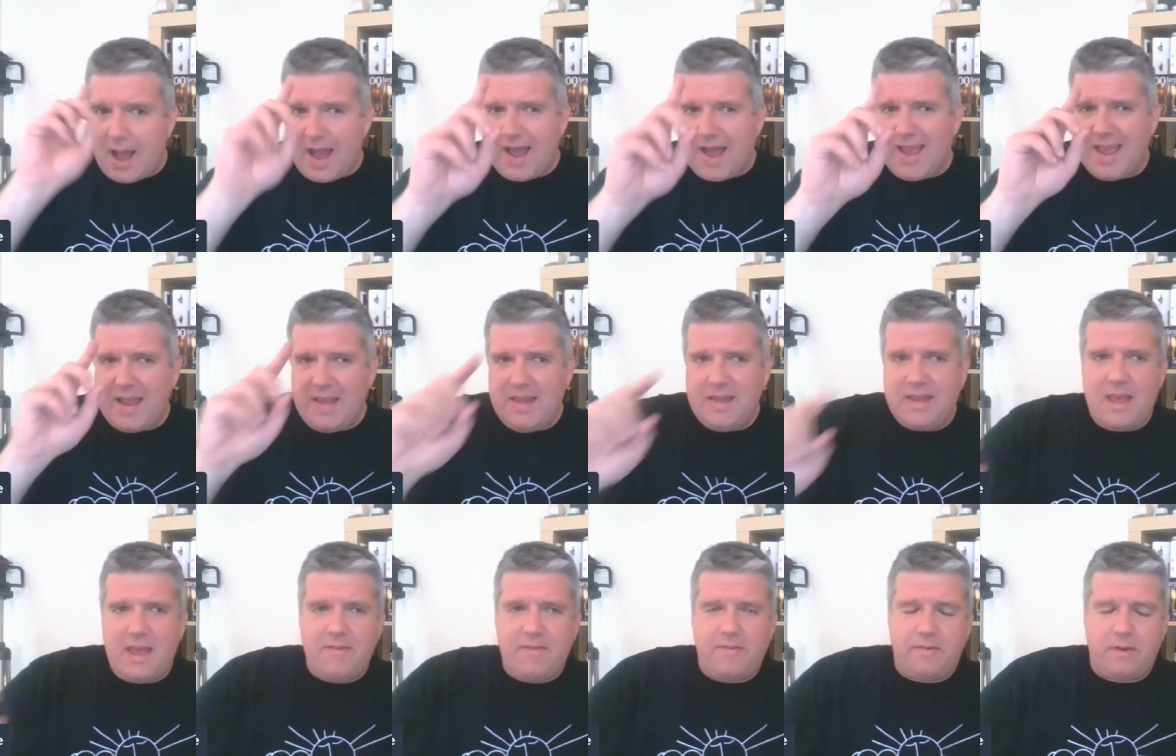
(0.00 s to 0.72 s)
I
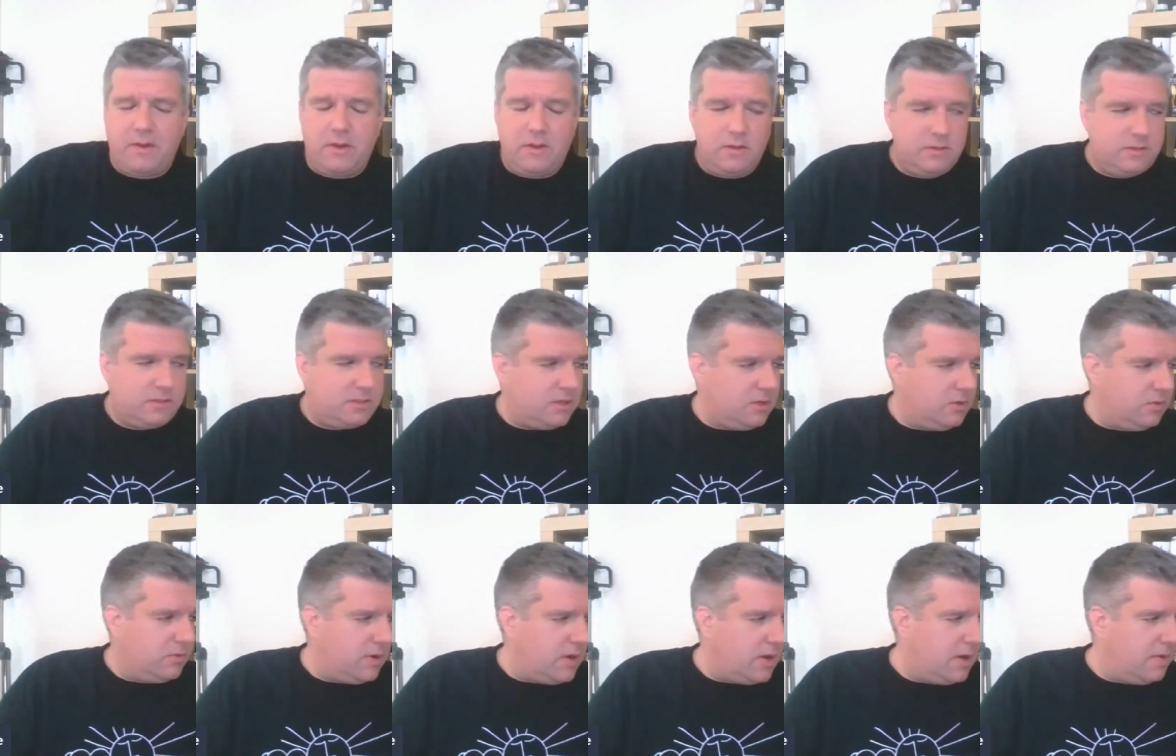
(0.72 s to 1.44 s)
endeavor
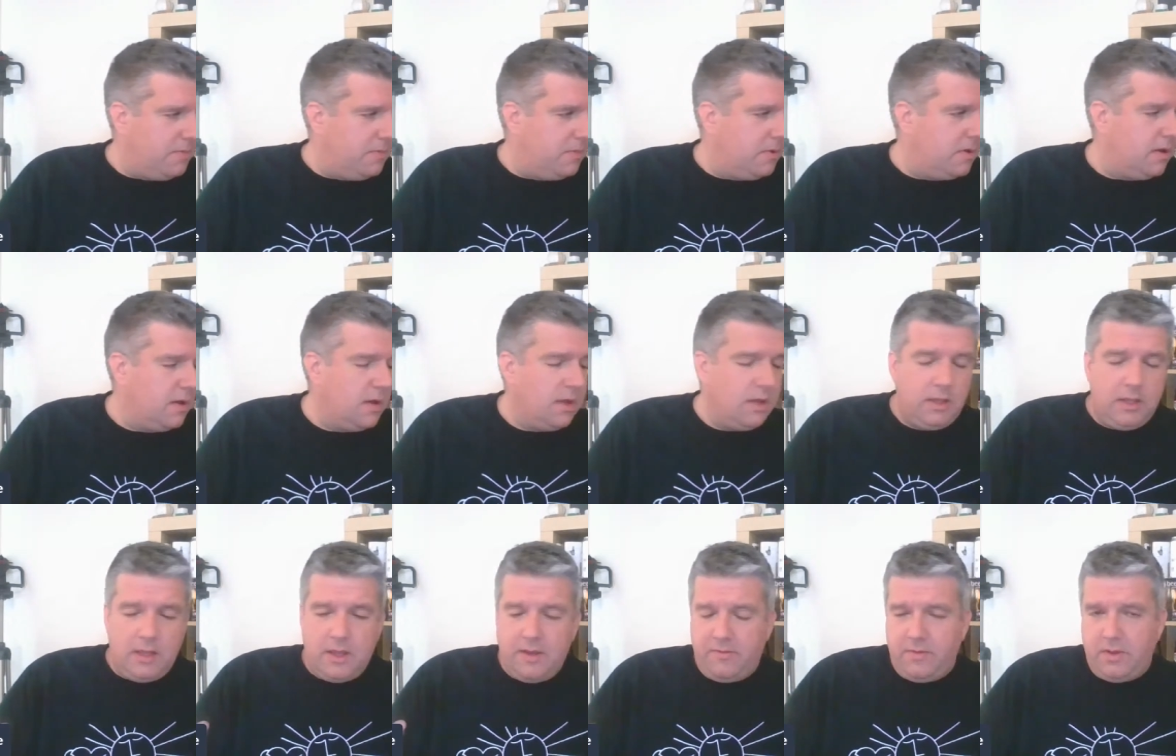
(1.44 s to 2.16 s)
to
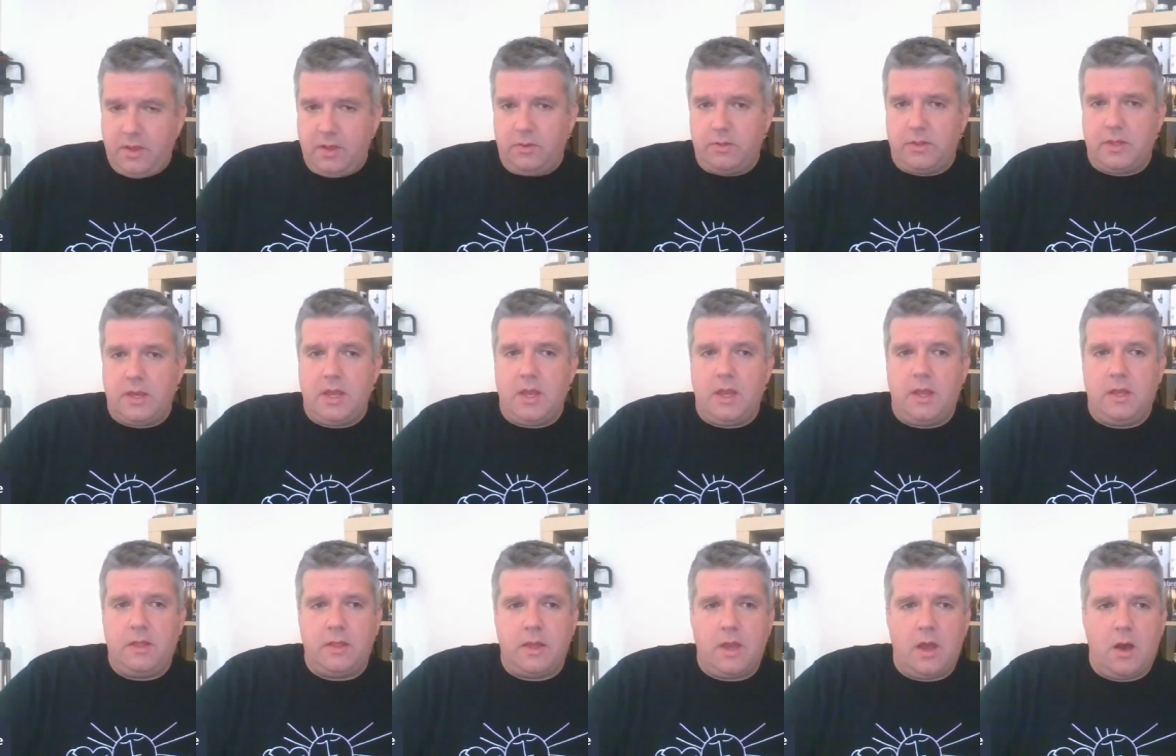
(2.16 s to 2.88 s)
give you
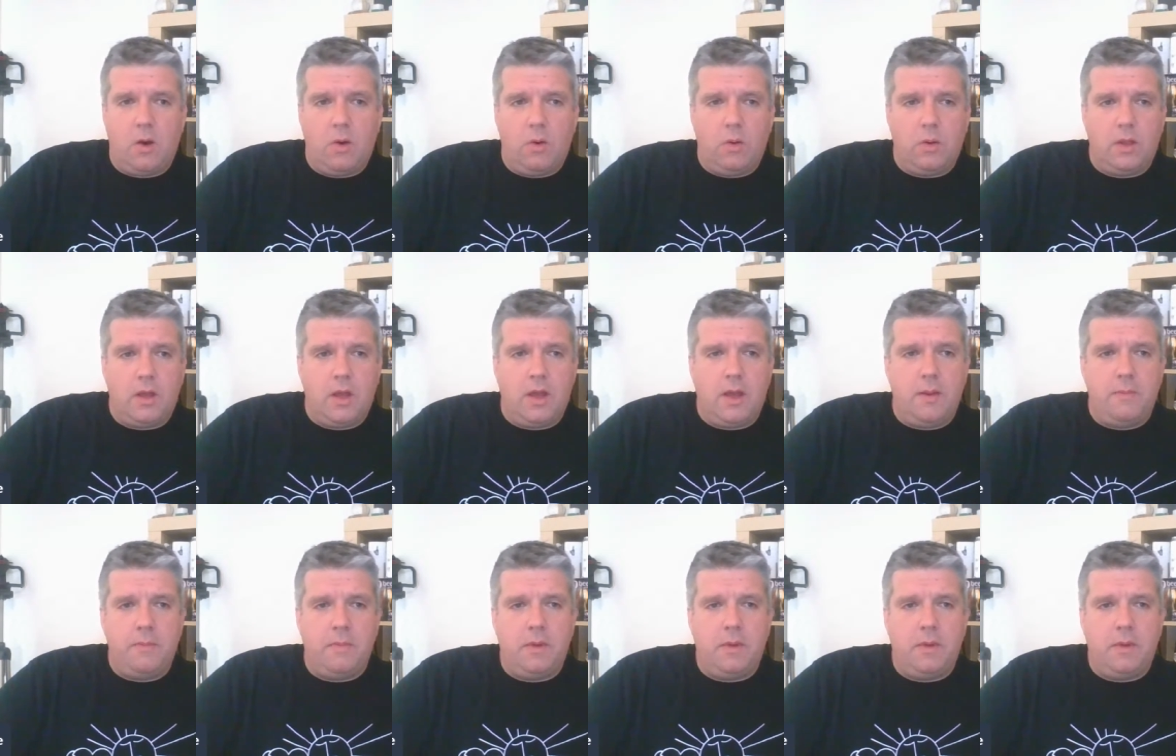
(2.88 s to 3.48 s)
the whole